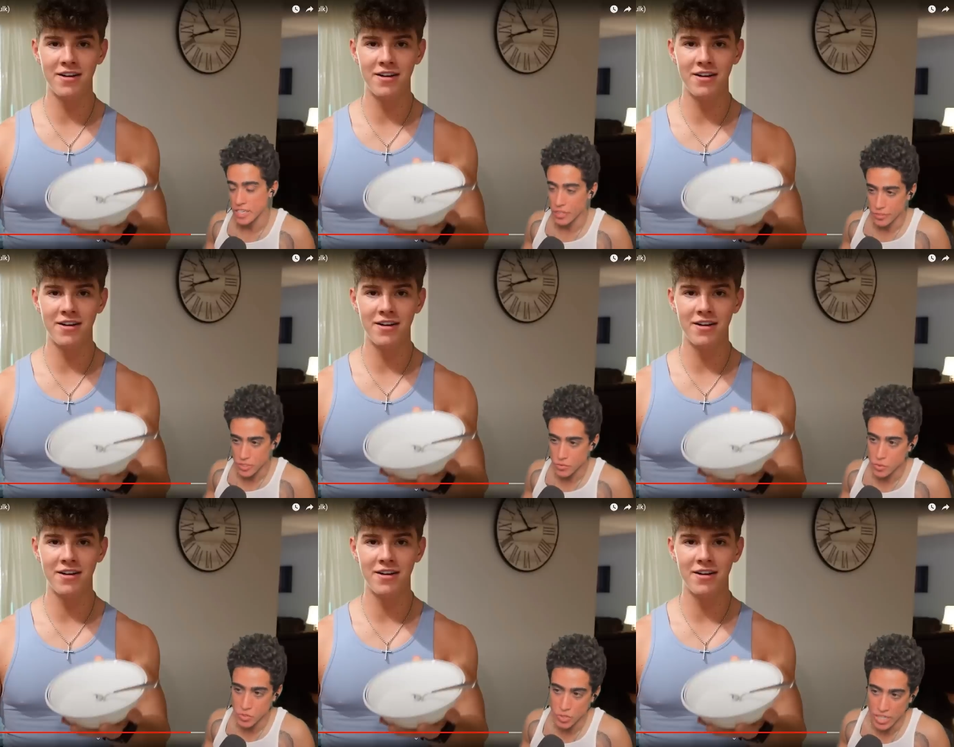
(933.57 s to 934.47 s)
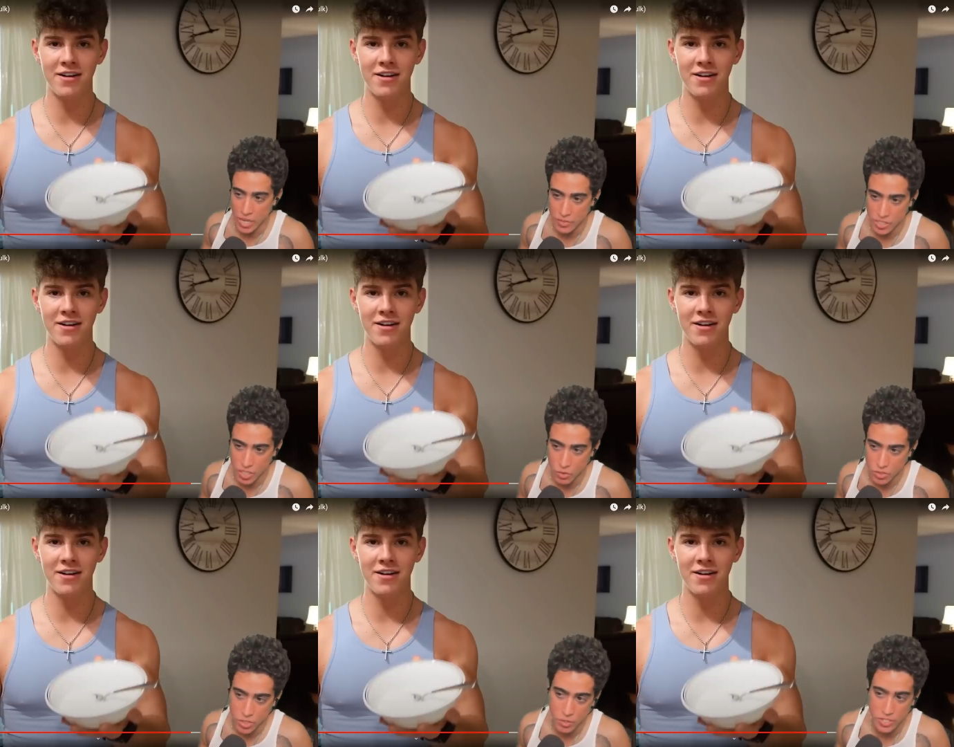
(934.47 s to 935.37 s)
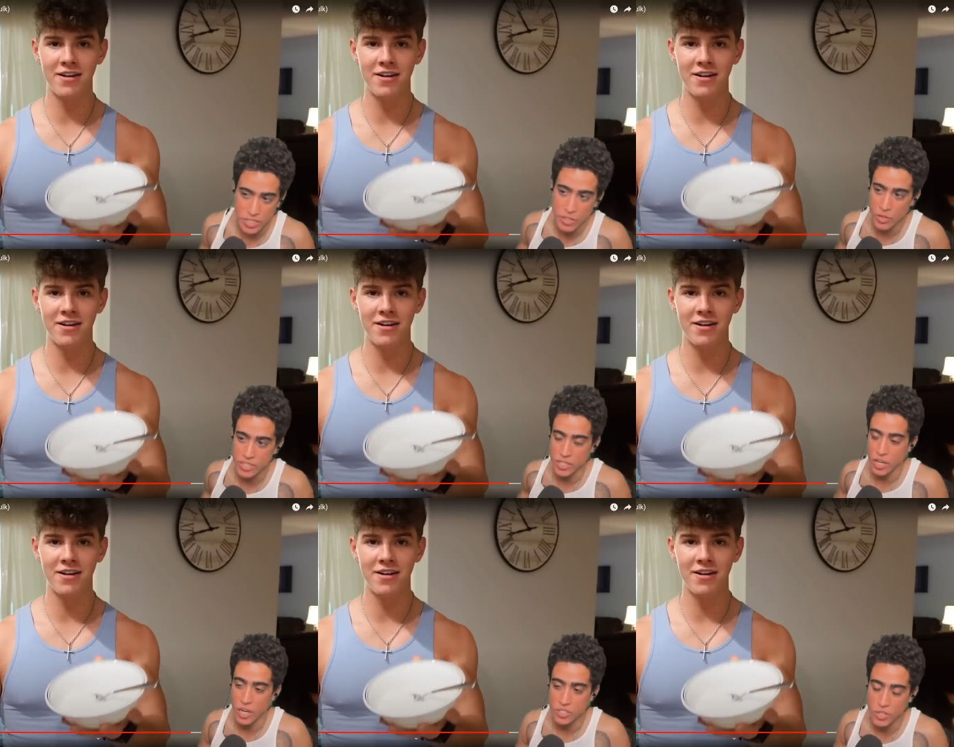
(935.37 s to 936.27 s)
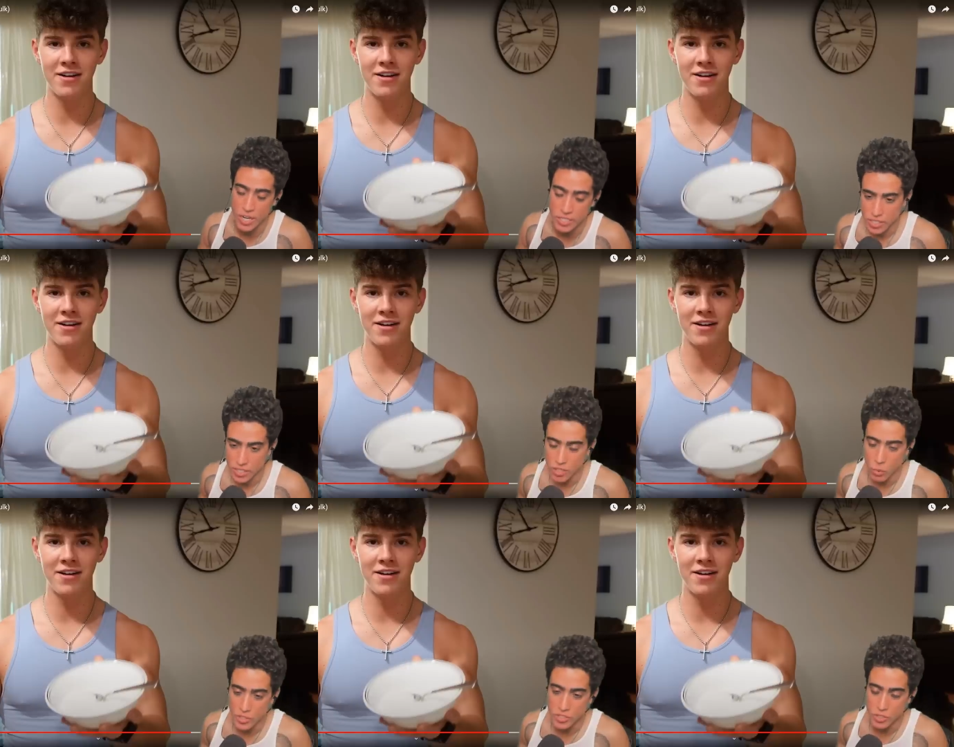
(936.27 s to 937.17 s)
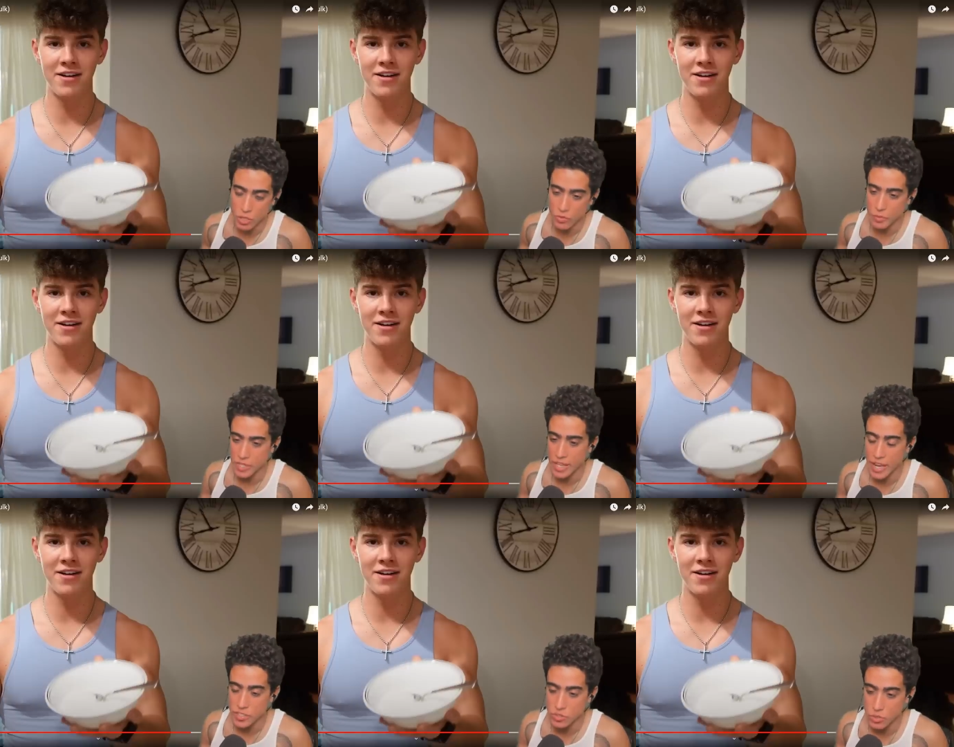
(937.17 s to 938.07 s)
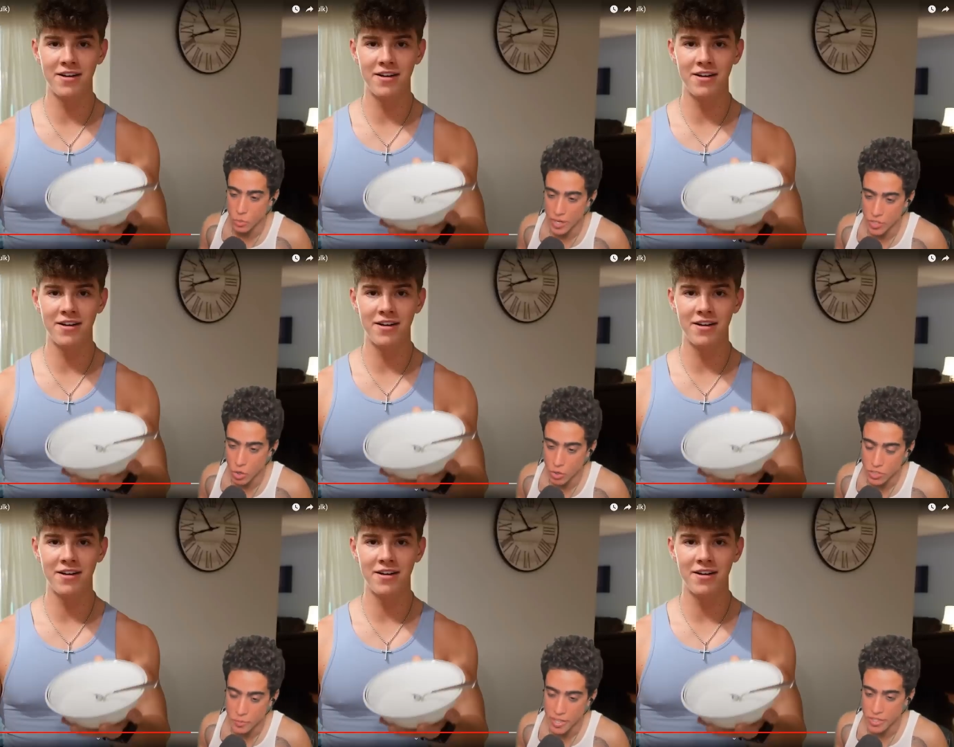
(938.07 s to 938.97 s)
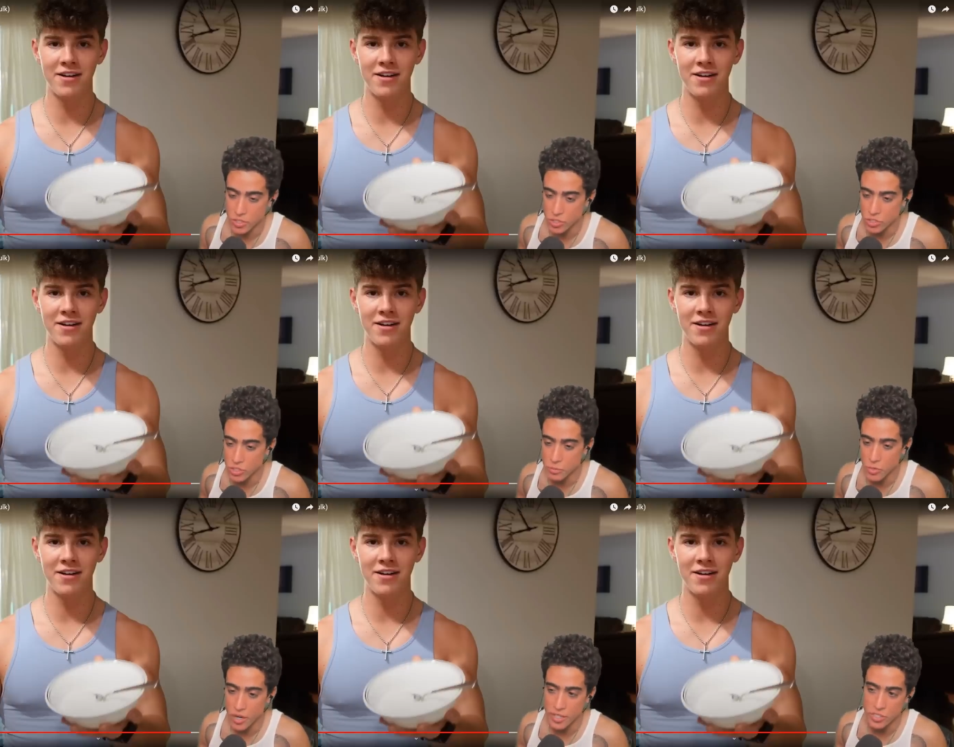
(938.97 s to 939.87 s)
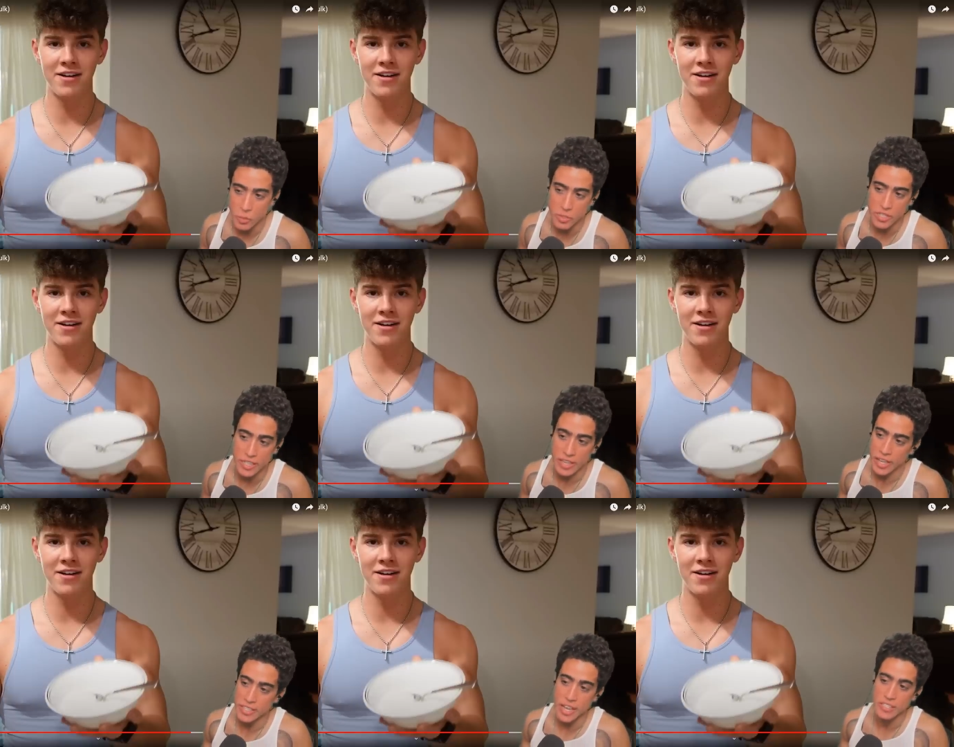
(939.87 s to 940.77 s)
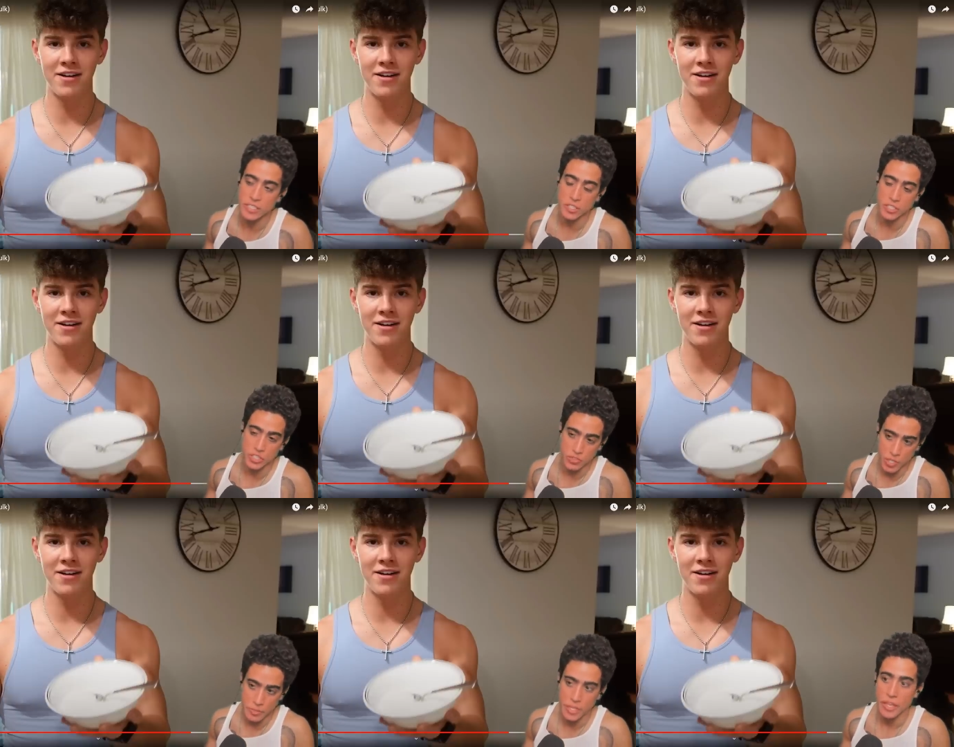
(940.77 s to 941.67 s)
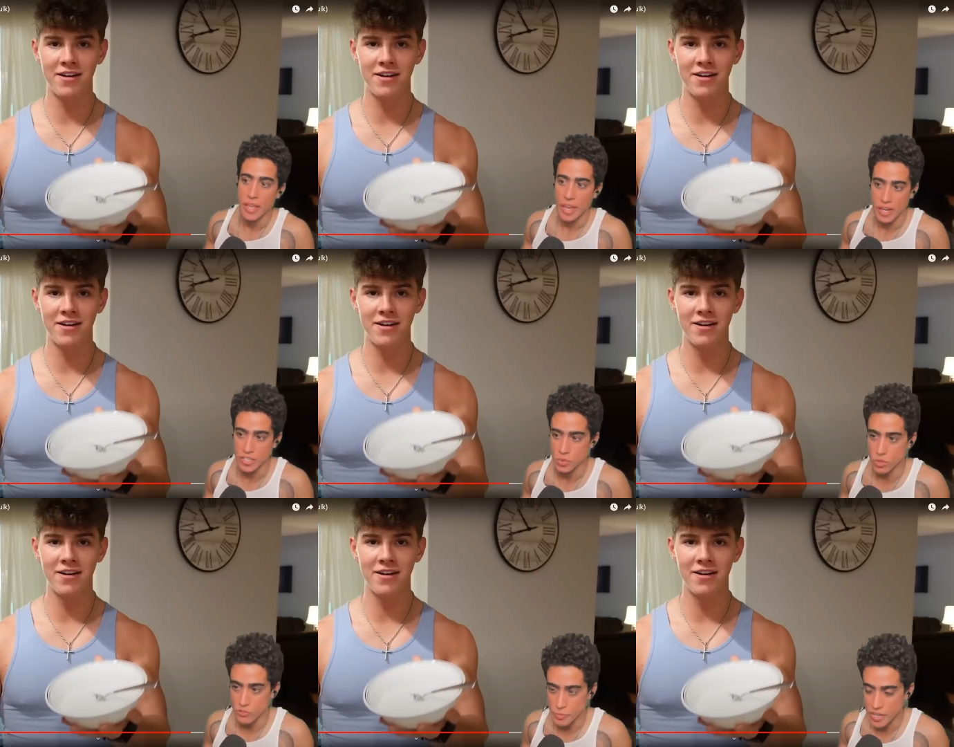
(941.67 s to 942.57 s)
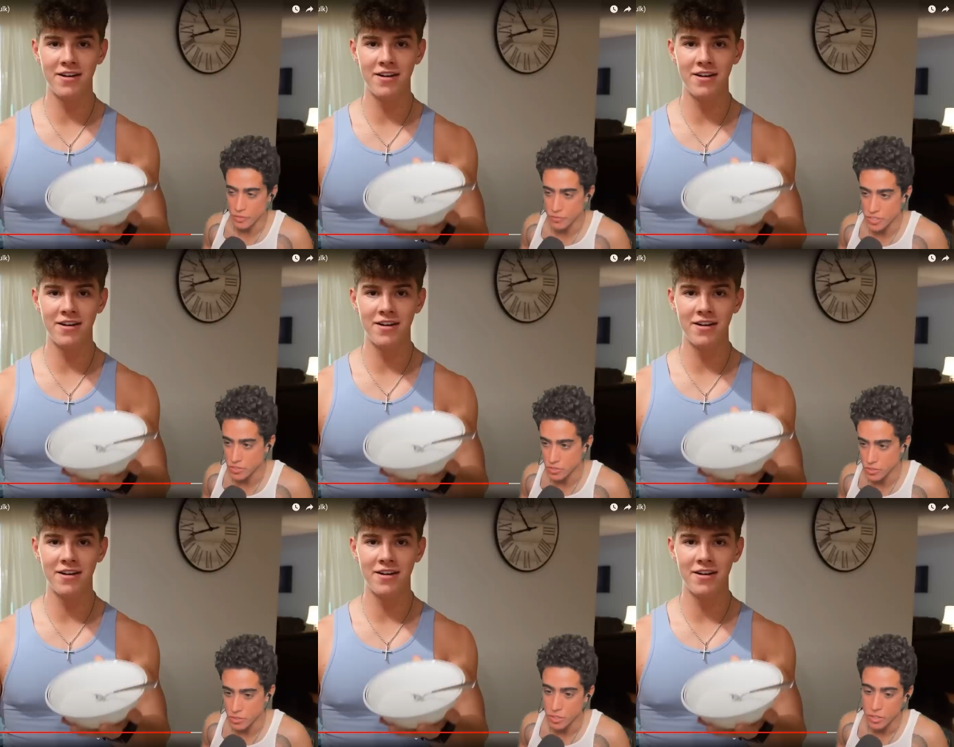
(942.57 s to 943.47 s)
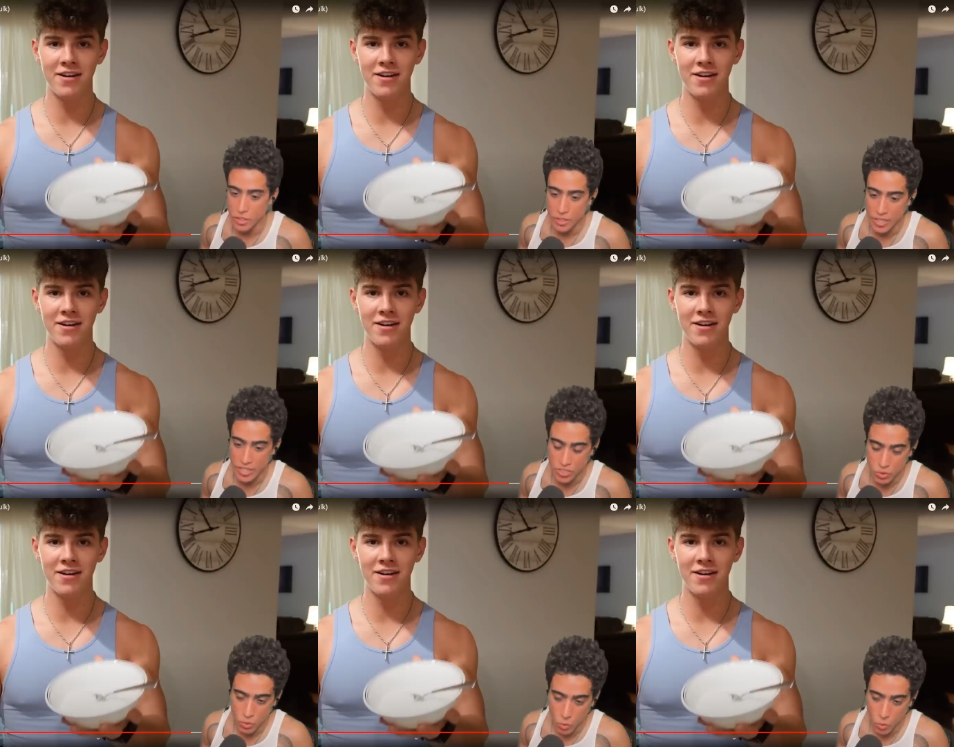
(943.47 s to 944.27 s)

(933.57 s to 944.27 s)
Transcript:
Speaker 1: and healthiest foods you can have in general. So it's an interesting contrast. And, you know, once you go from the natural way yogurt's made to the supermarket, it's almost like they intentionally stripped any sort of beneficial things to it